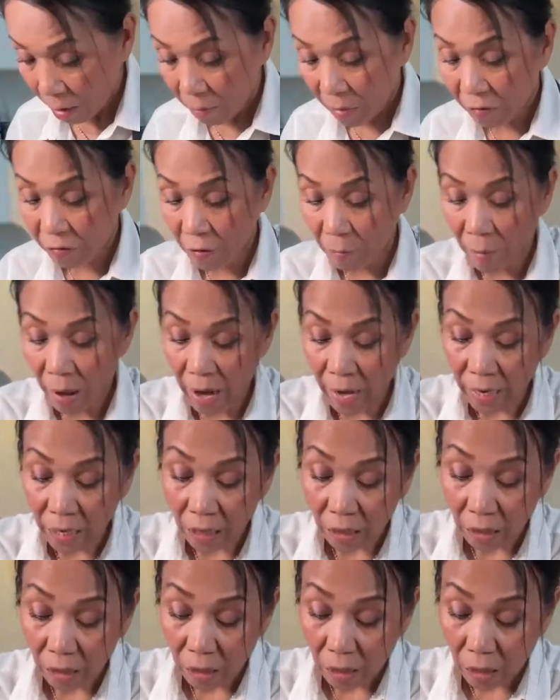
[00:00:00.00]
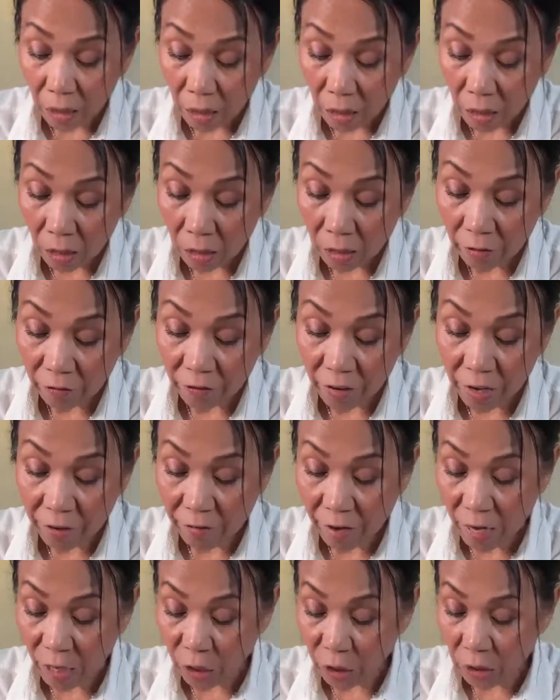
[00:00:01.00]
But for mine, the
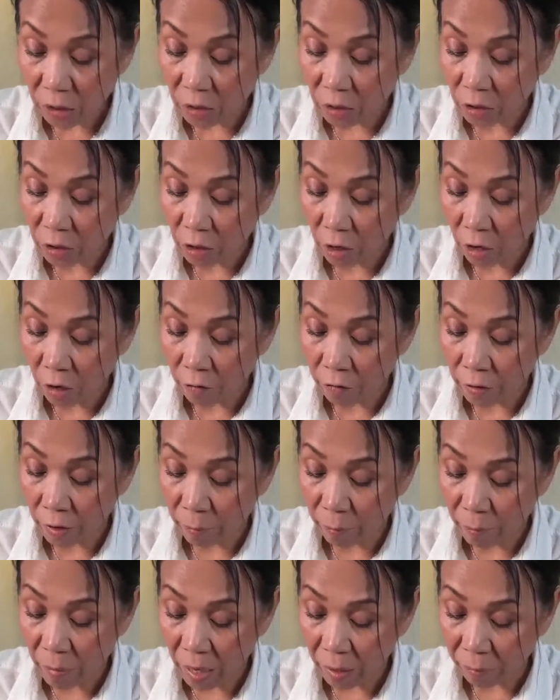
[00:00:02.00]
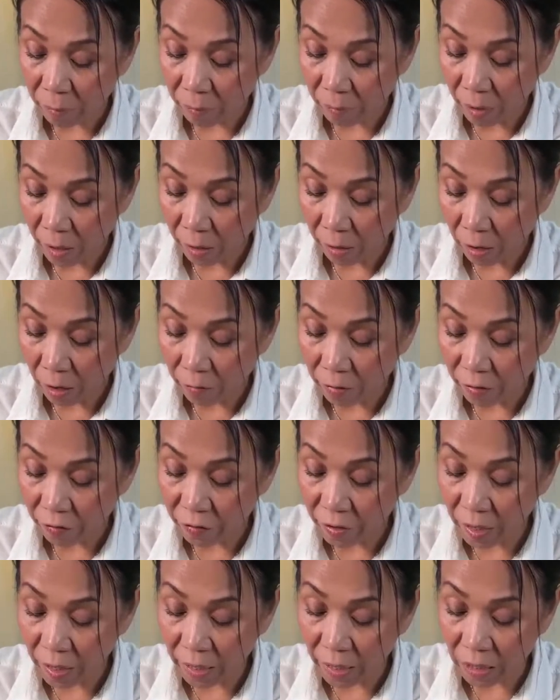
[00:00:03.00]
variations of the of the
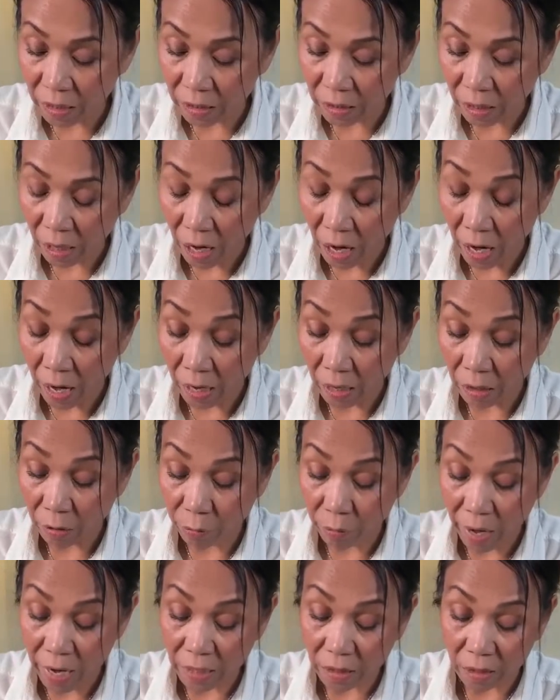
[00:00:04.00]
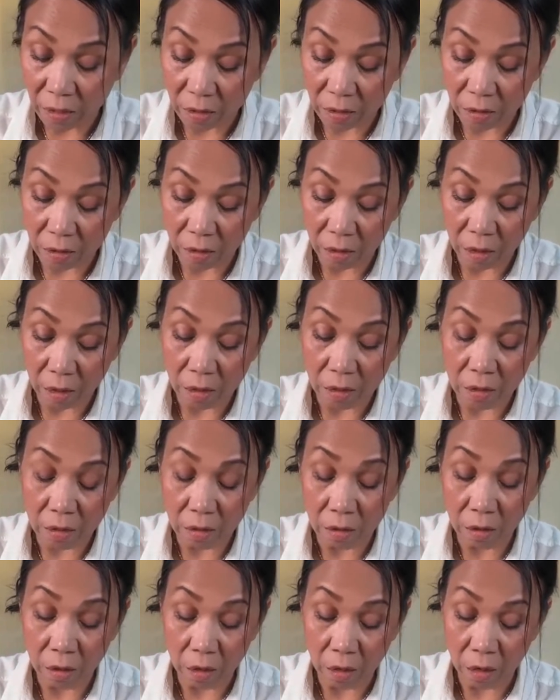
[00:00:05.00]
fillings and the rice is
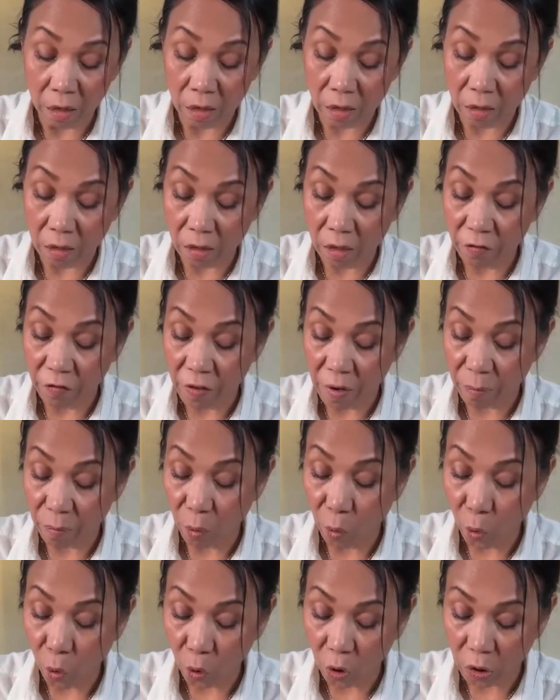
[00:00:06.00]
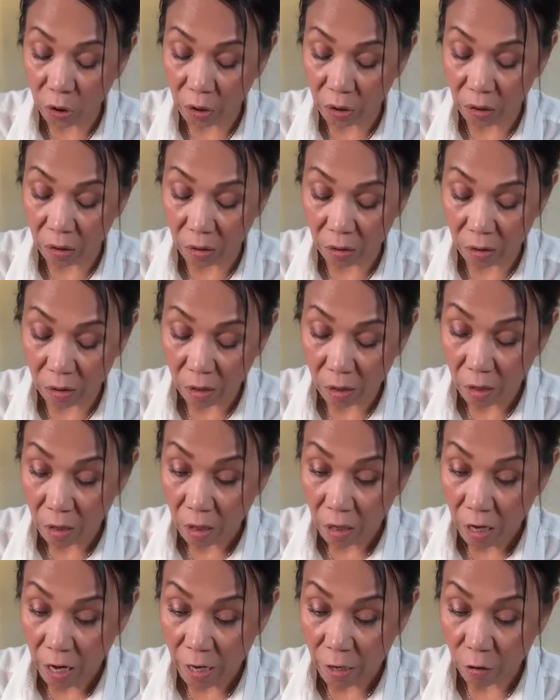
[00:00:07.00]
different portions.
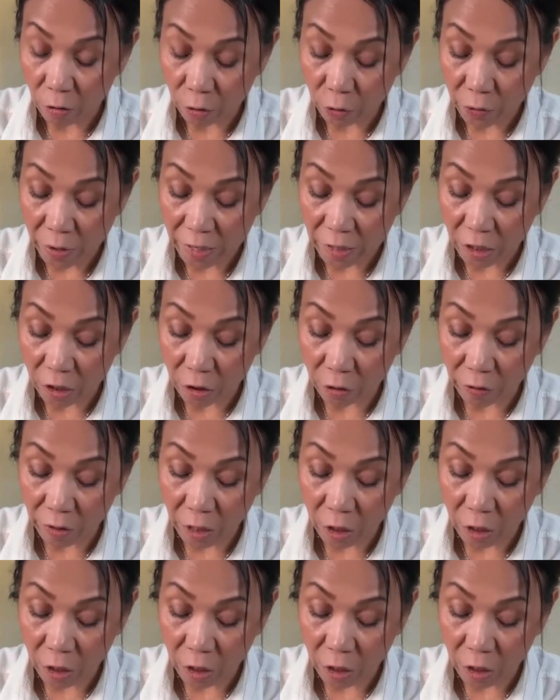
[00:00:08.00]
I don't try to do